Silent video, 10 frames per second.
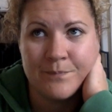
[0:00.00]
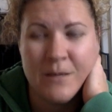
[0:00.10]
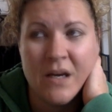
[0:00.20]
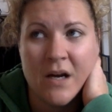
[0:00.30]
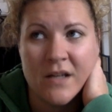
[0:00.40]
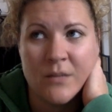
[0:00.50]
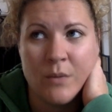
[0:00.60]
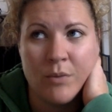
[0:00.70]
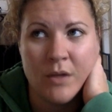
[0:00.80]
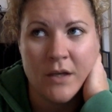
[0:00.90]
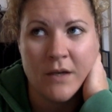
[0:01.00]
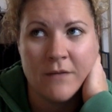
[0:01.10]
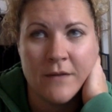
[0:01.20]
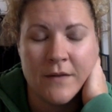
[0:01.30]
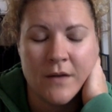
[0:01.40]
because we
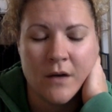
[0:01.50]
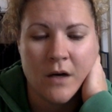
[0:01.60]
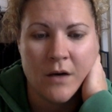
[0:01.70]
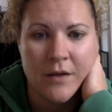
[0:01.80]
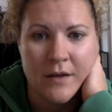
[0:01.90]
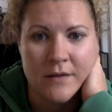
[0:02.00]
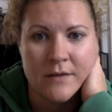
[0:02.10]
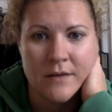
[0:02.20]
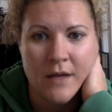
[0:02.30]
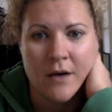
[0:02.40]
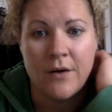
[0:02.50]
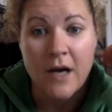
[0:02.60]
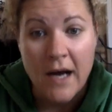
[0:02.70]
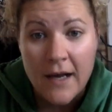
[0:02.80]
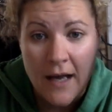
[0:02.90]
believe that there are things that are
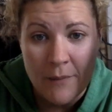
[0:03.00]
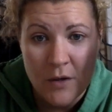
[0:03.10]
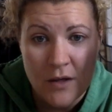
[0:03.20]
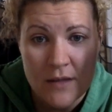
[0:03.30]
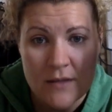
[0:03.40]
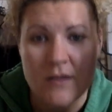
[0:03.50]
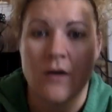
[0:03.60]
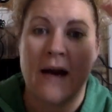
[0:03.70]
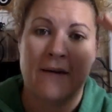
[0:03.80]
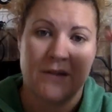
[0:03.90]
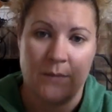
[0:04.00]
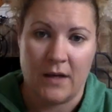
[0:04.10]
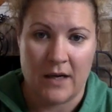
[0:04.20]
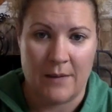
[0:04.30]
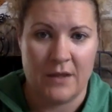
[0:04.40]
not communist, there have to be
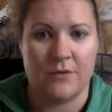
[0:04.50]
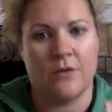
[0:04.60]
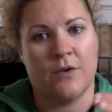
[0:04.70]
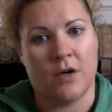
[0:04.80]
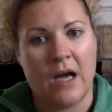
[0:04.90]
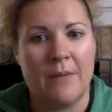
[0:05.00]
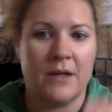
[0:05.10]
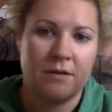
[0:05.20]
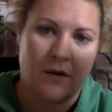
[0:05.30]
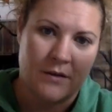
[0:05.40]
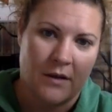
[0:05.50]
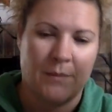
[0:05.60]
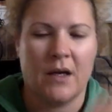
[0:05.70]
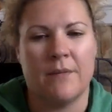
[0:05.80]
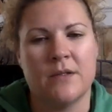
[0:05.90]
communists. Or if there are communists, there has to
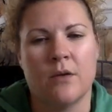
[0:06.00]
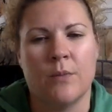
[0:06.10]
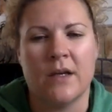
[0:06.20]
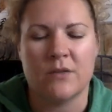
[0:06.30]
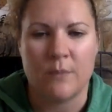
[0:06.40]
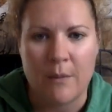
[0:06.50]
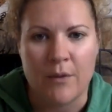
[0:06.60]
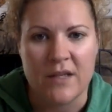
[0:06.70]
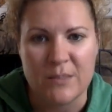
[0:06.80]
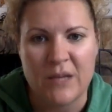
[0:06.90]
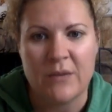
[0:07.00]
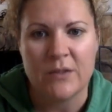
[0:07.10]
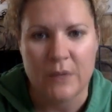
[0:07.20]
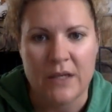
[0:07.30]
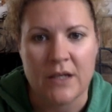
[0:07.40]
not be communists. So because remember, this play
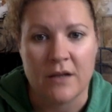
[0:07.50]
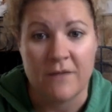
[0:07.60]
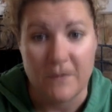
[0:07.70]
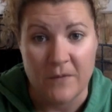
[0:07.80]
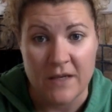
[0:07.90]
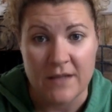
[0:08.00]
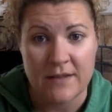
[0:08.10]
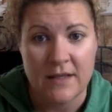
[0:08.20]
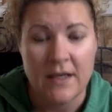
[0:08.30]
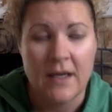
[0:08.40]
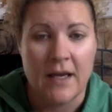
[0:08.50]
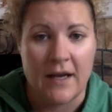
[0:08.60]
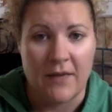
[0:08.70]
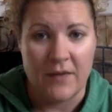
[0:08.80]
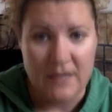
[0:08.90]
was written in the 50s.
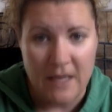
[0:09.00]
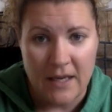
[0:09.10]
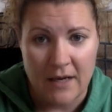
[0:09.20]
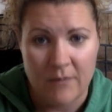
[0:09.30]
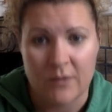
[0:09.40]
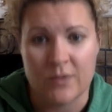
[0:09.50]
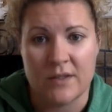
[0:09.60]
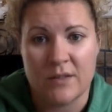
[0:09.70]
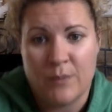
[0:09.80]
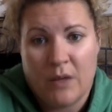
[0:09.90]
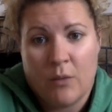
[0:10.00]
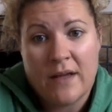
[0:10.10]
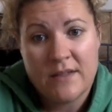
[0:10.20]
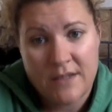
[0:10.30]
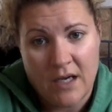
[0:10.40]
And at the time, there was this big
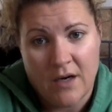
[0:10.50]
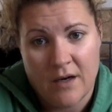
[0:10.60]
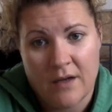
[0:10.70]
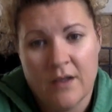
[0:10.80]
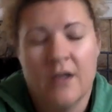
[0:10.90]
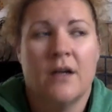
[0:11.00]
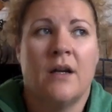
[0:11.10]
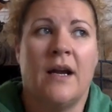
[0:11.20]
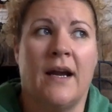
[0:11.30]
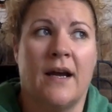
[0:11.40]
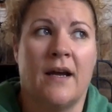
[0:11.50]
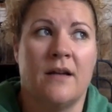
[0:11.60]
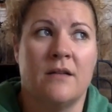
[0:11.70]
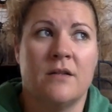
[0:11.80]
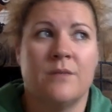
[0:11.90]
red scare,
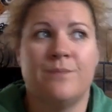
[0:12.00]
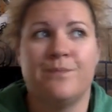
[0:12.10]
and